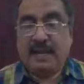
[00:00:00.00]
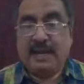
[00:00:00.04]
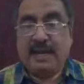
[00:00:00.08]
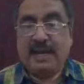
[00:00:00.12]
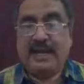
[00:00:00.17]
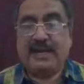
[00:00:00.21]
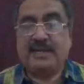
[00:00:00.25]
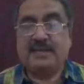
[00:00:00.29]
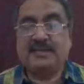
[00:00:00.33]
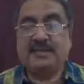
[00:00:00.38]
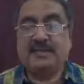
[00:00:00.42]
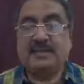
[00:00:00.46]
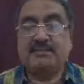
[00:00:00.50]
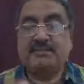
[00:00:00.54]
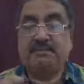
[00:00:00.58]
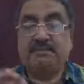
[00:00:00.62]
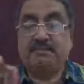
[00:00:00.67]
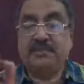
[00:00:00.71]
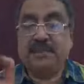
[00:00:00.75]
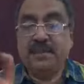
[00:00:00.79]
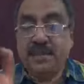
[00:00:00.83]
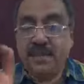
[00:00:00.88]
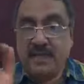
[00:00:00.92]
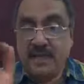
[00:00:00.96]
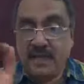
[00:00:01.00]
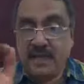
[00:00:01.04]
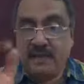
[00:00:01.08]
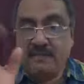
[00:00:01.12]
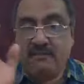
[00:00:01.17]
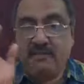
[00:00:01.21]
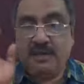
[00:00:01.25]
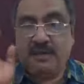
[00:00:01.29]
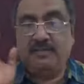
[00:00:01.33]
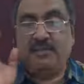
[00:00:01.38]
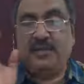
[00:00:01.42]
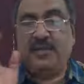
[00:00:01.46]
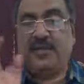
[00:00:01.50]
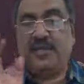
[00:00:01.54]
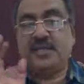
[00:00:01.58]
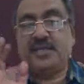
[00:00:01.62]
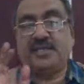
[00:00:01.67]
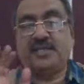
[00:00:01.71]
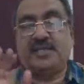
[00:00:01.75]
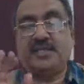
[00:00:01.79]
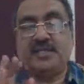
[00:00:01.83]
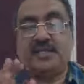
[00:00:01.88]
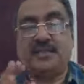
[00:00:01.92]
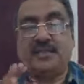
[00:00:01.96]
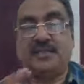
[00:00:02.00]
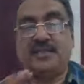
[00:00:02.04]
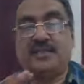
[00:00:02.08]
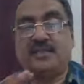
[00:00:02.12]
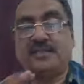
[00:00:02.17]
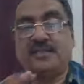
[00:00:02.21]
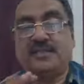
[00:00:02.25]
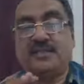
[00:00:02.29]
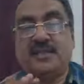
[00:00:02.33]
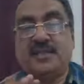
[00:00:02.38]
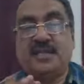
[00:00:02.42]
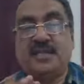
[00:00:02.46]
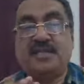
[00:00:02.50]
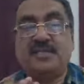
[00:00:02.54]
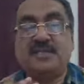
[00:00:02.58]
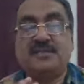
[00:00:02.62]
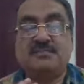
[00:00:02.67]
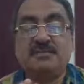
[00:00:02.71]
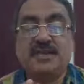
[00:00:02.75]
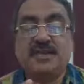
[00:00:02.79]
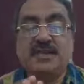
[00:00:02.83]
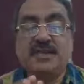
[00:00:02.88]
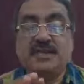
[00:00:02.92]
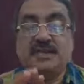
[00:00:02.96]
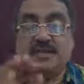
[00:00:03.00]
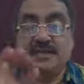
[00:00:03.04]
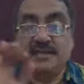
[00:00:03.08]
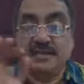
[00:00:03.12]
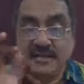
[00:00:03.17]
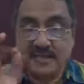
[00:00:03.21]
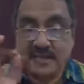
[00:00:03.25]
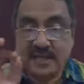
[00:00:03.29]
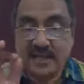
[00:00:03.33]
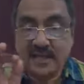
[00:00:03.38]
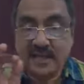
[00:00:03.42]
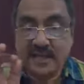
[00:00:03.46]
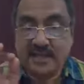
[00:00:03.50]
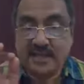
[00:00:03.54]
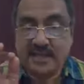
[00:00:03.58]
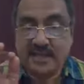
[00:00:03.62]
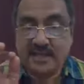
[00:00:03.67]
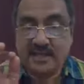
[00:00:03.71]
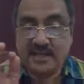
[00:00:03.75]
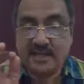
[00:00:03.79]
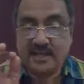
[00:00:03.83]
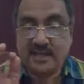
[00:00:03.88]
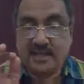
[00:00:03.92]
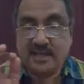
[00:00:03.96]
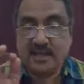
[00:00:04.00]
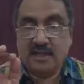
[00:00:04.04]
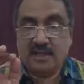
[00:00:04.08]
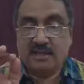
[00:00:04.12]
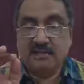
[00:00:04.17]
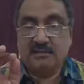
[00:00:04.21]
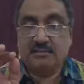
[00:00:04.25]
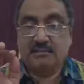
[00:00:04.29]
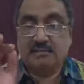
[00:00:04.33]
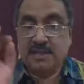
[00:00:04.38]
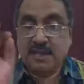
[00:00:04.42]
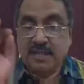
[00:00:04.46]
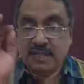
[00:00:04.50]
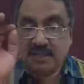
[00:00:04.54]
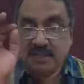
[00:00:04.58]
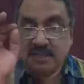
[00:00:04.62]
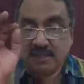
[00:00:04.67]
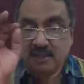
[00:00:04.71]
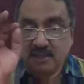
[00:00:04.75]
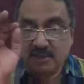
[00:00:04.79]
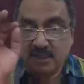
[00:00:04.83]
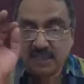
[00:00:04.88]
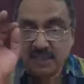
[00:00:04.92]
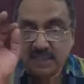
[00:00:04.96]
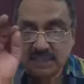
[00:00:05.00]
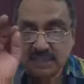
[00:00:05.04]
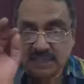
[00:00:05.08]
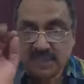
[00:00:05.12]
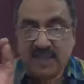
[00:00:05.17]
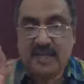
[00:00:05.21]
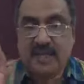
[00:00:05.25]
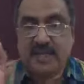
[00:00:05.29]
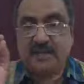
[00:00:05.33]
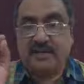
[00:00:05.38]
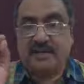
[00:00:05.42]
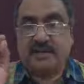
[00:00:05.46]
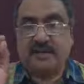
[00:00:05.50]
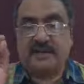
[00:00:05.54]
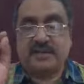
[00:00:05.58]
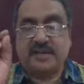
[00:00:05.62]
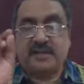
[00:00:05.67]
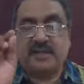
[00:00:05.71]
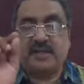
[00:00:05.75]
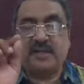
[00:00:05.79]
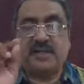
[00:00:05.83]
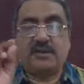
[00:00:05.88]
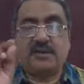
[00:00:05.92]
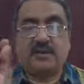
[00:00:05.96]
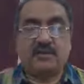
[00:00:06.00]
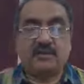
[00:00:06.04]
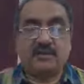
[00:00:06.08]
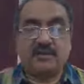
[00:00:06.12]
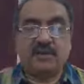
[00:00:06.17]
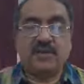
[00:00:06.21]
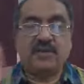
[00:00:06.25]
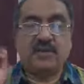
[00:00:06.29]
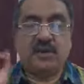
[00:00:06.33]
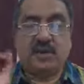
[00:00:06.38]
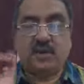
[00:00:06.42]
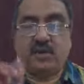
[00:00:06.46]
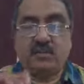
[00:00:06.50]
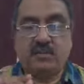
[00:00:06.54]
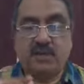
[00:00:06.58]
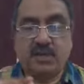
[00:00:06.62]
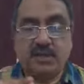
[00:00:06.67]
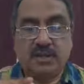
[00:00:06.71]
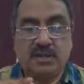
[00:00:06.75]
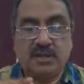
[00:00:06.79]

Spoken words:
and the period of limitation is being decided based on the date written on the document.